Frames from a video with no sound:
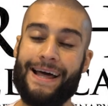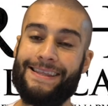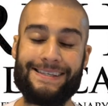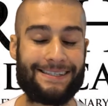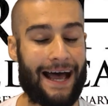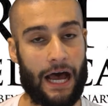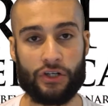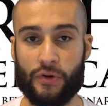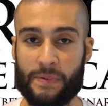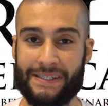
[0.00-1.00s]
This is
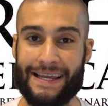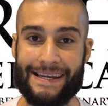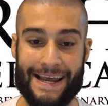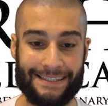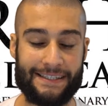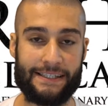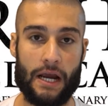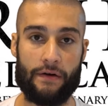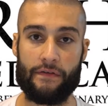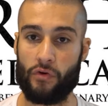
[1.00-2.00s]
100%
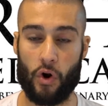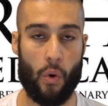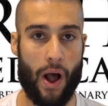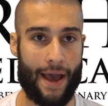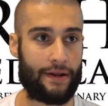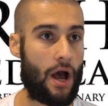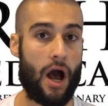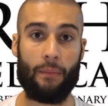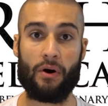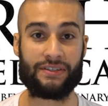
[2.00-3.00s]
necessary and required
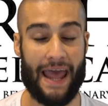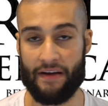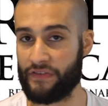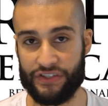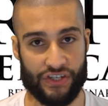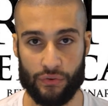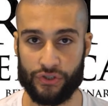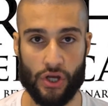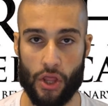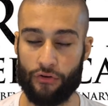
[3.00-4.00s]
amongst every single
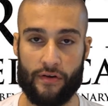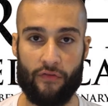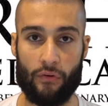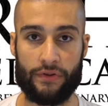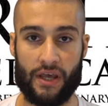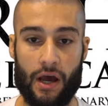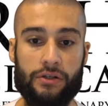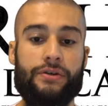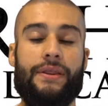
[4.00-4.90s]
Cert 3-4 in the country.